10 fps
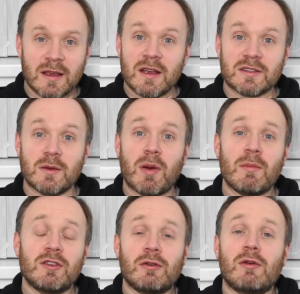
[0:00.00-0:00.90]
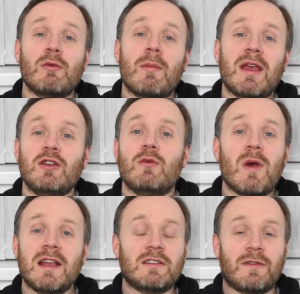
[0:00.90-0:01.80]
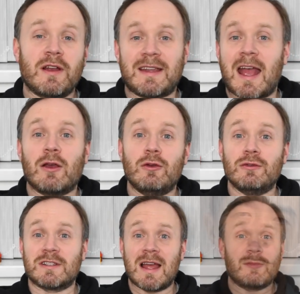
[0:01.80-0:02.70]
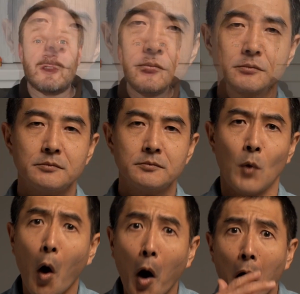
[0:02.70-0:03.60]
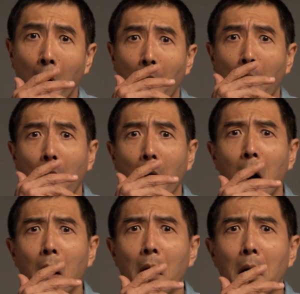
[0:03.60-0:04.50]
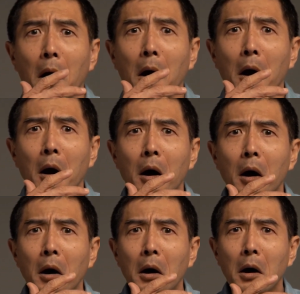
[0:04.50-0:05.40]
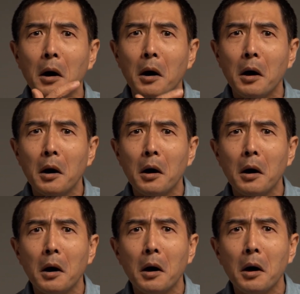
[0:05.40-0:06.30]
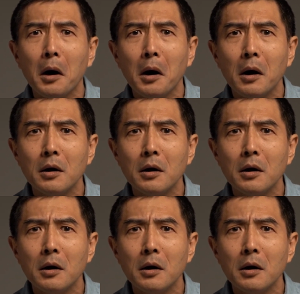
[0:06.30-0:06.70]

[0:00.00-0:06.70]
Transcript: So Pomodoro will make you wait to find out who slapped who at the Oscars, and you'll be as surprised as Chris was.